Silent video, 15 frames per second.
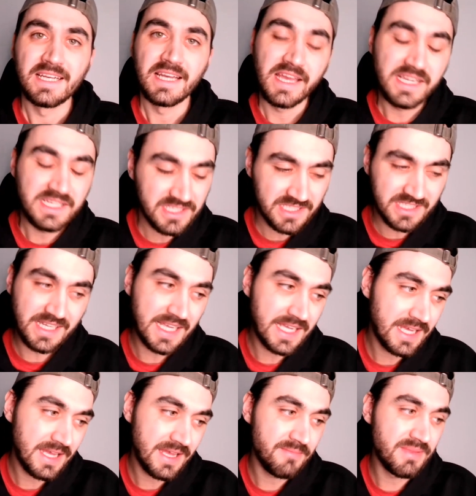he just,
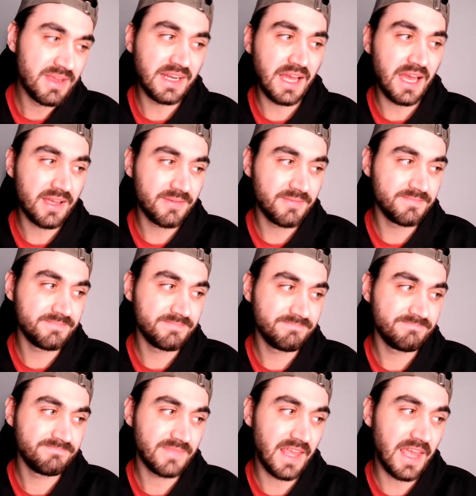I mean,
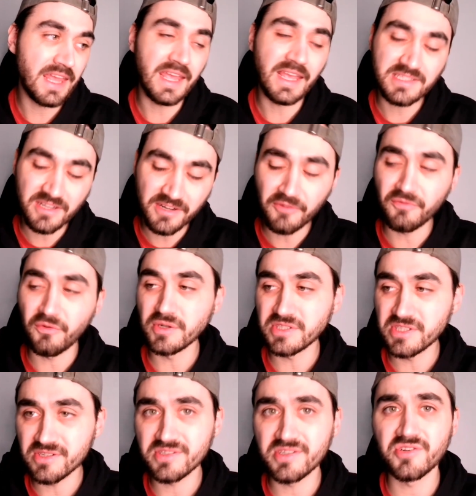it, it's an
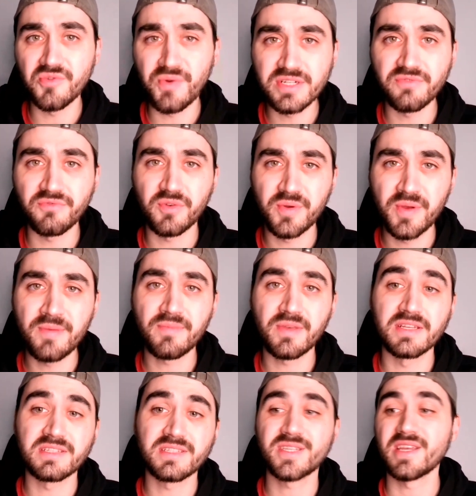unfortunate situation for him
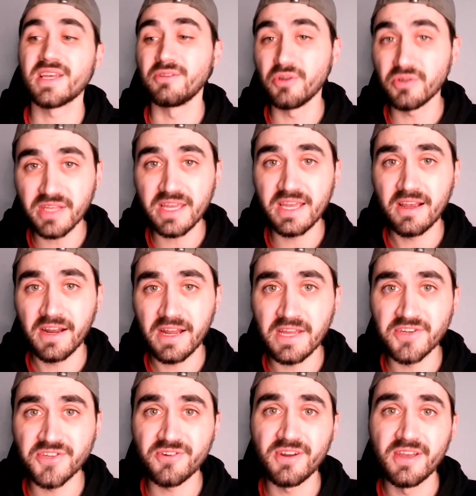because it looked like he got
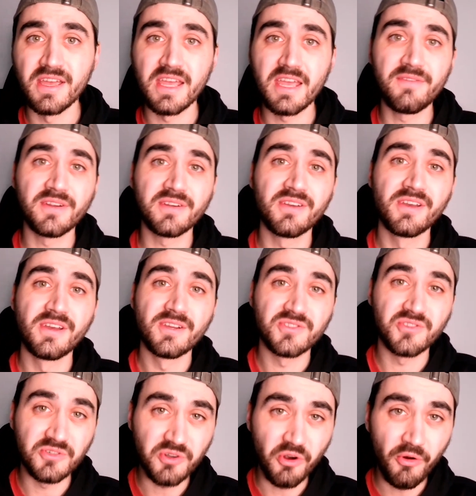injured. Even
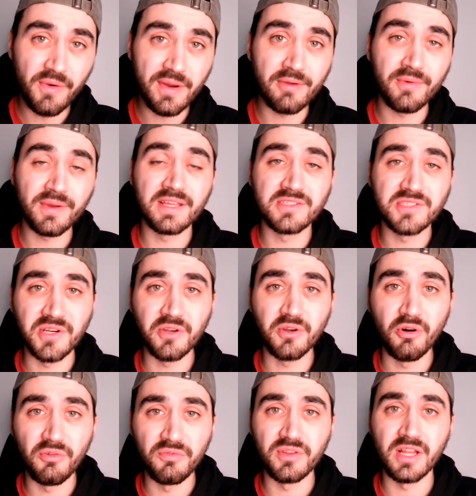Serge Aurier went into the
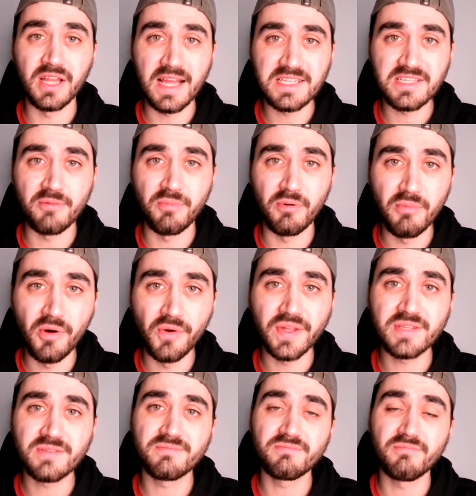goal for the last couple
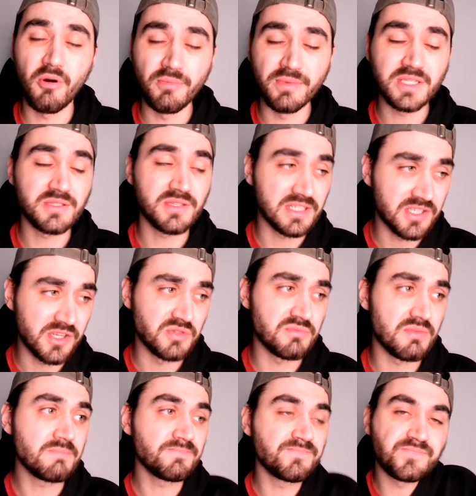moments. Moments, excuse
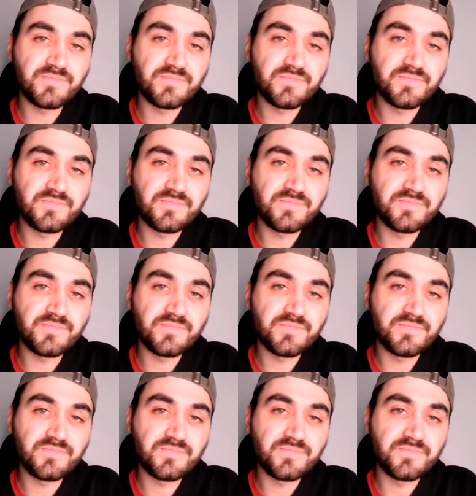me,